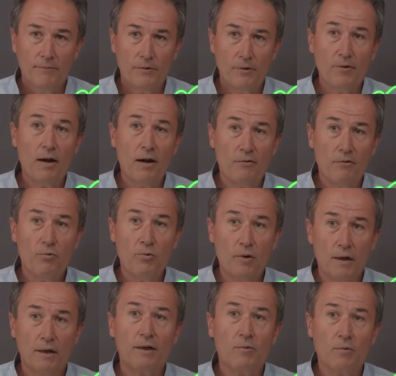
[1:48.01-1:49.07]
you have a
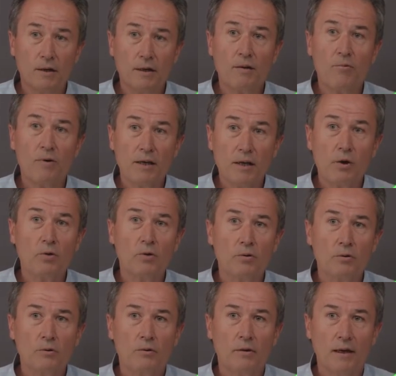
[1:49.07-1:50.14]
really, really, really
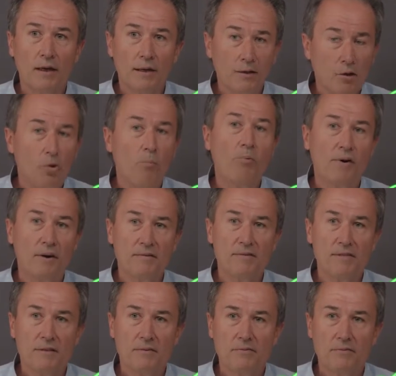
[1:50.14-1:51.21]
good and
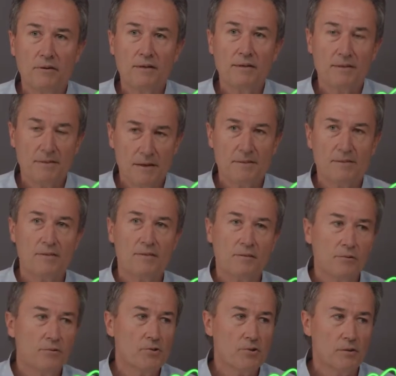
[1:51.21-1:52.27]
comprehensive SASE
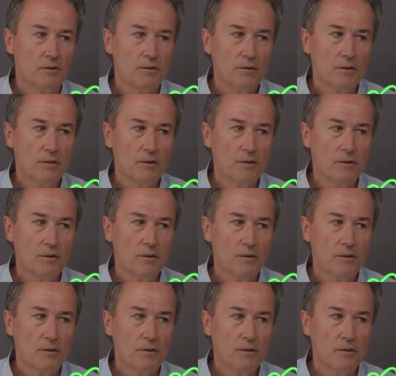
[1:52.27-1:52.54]
solution.